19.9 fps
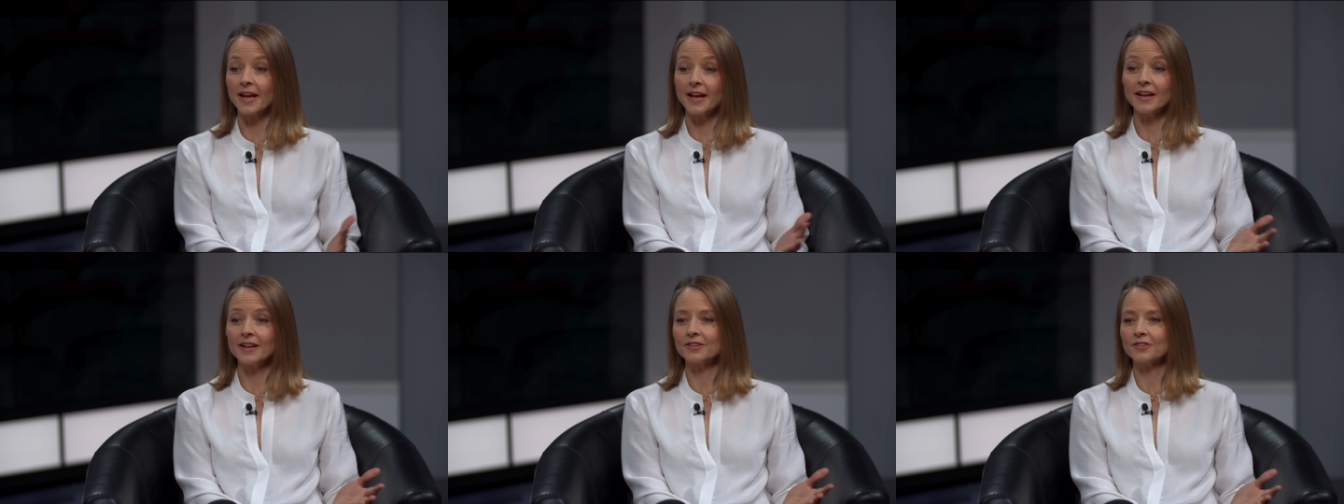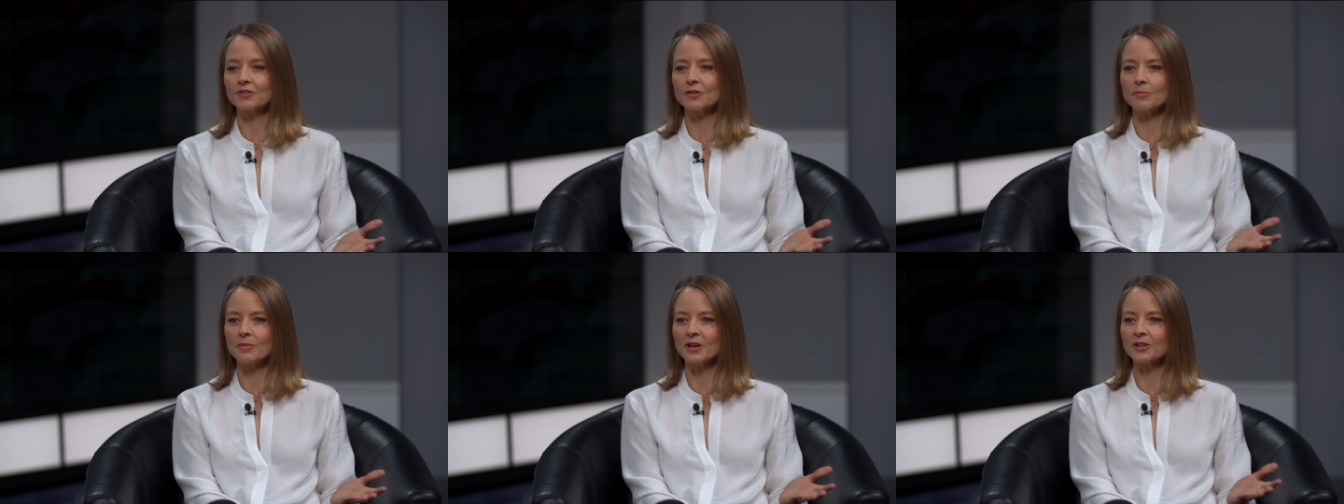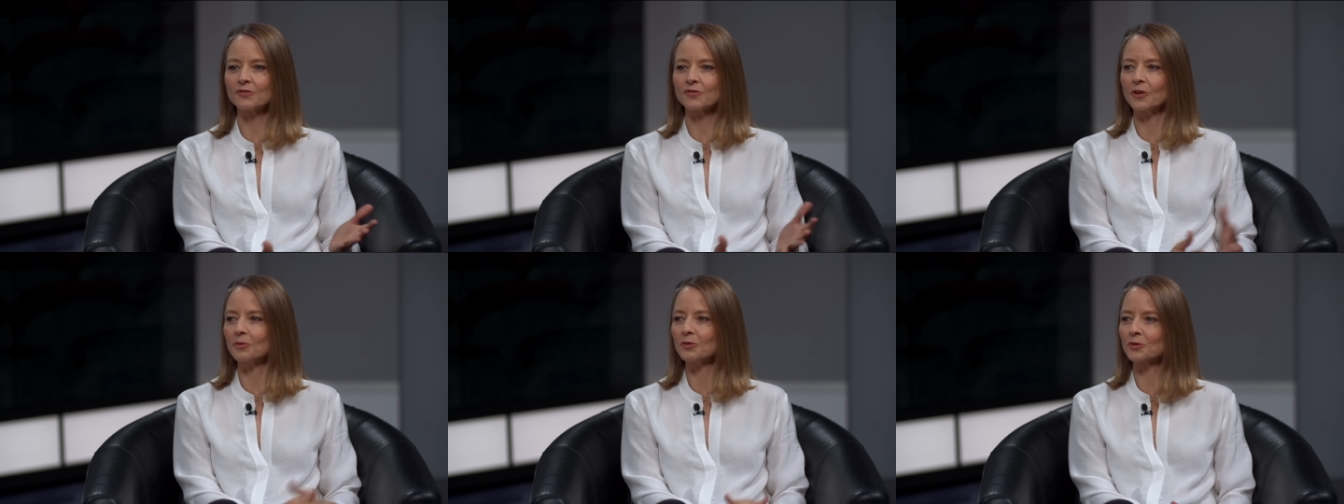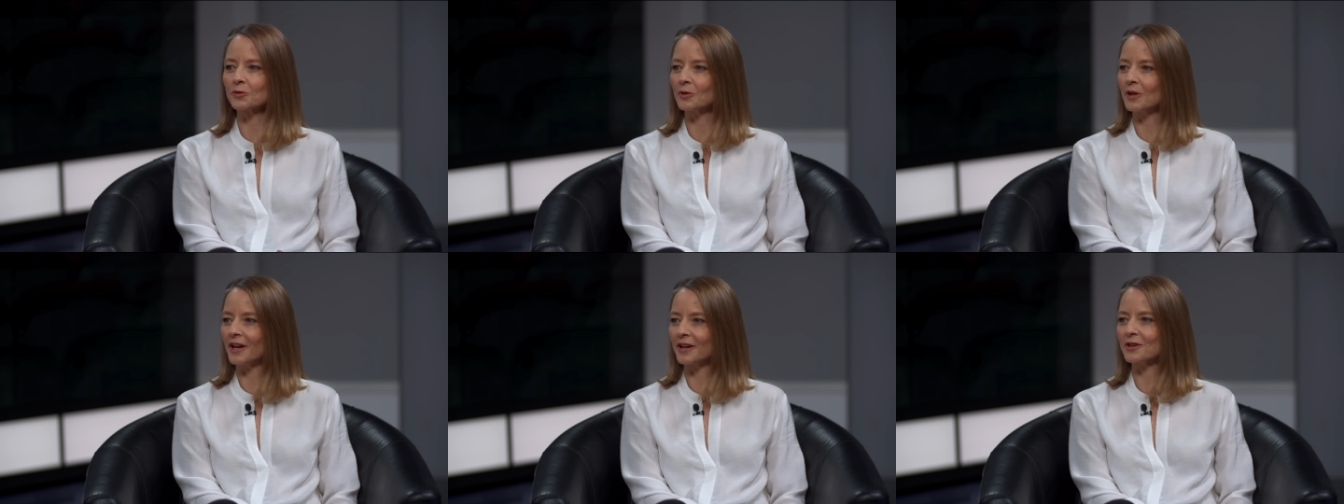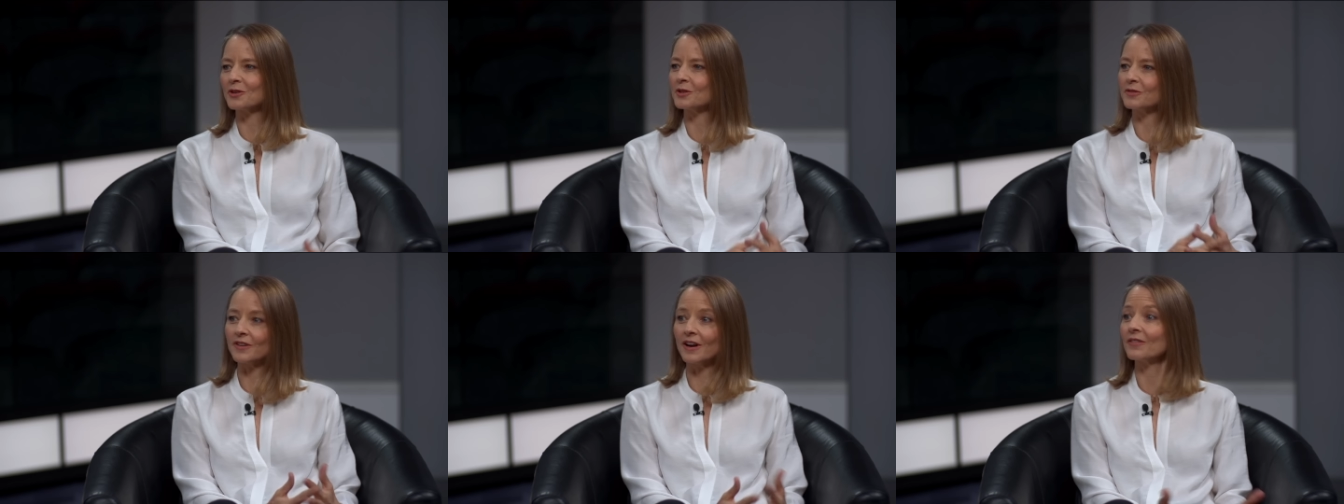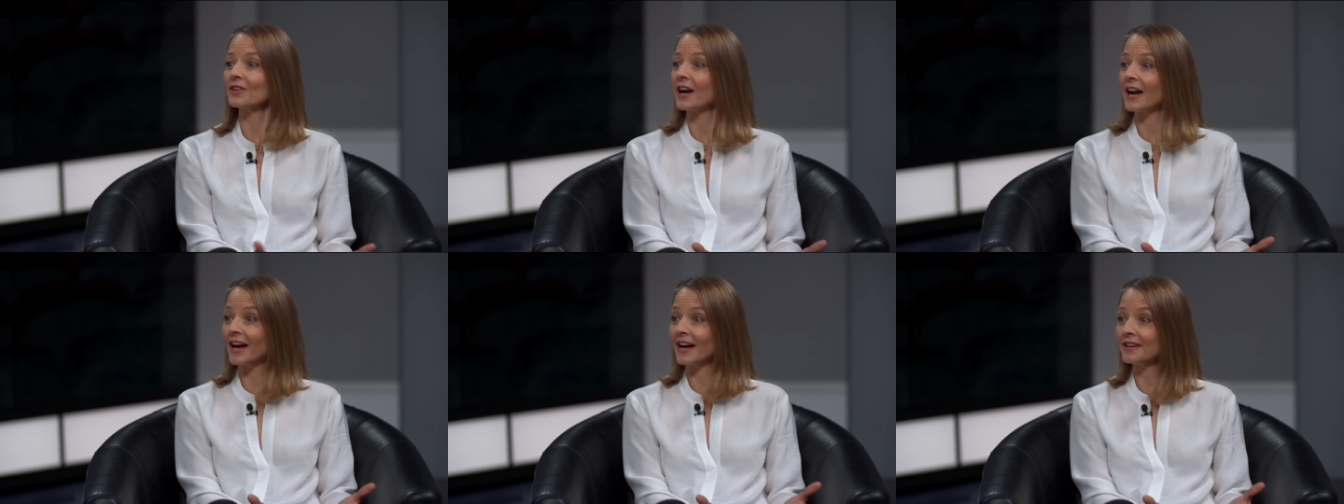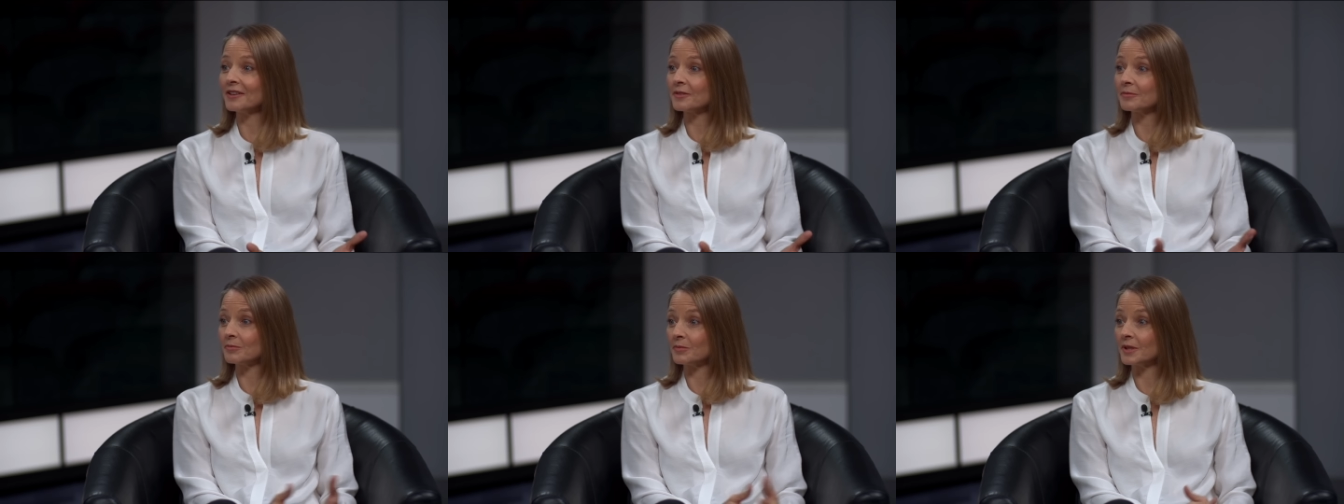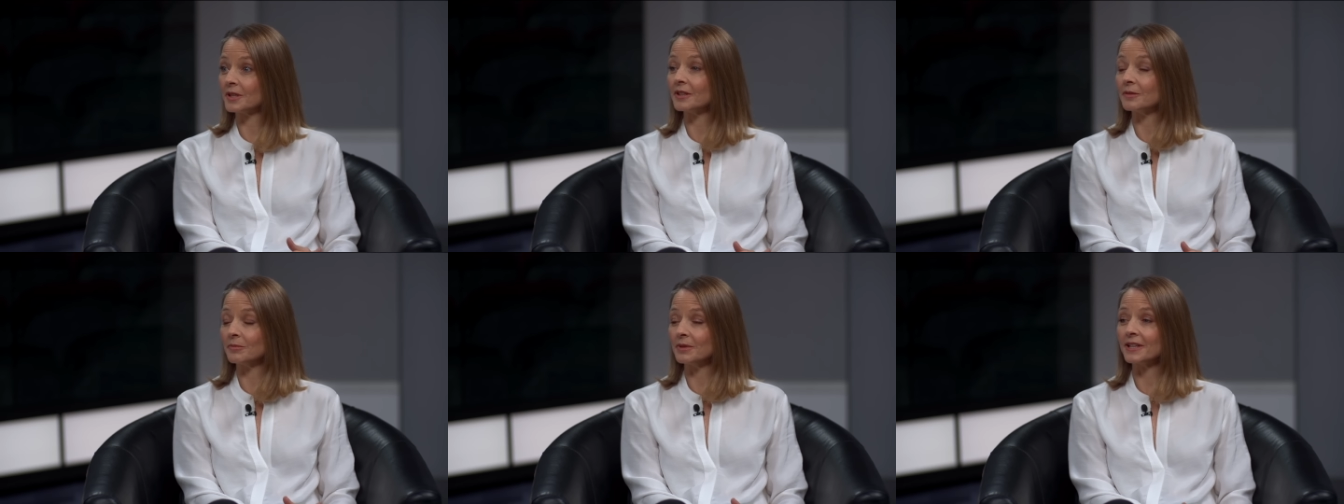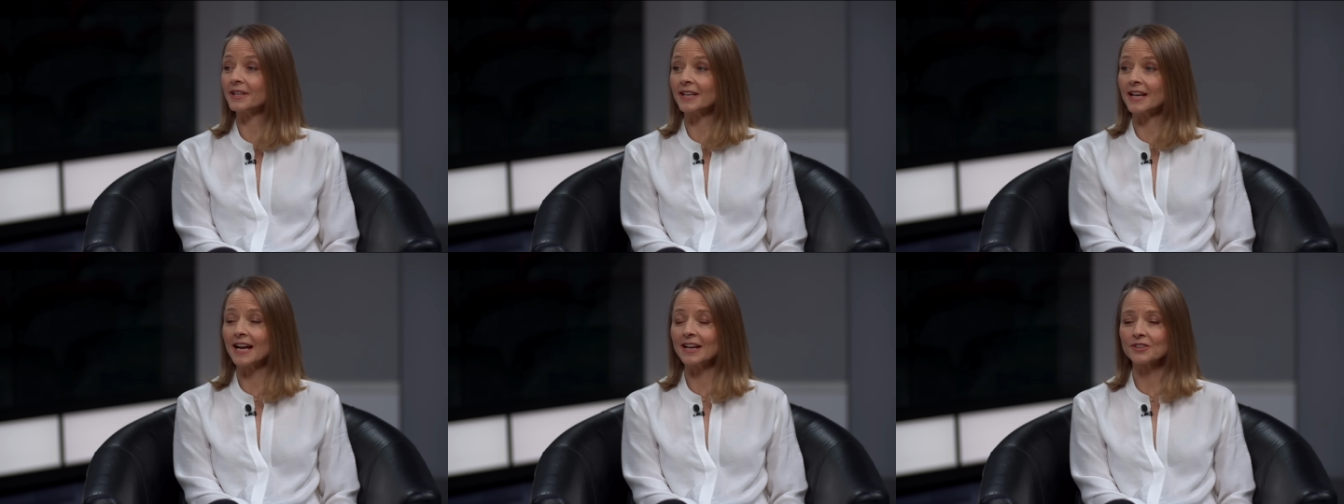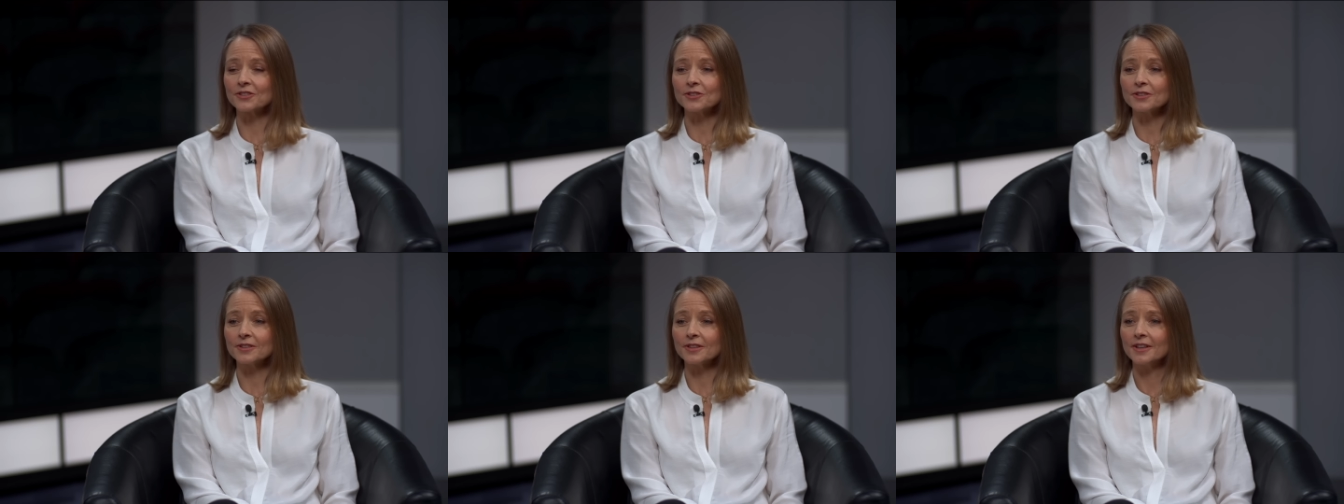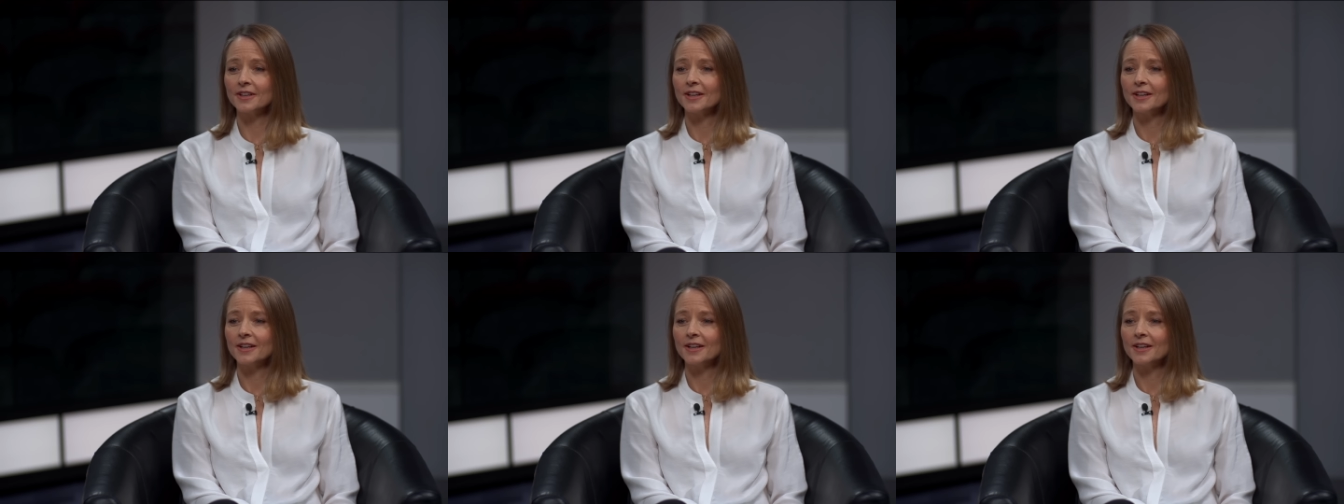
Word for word: A, it's the best film school I could have ever had, right. being an actor.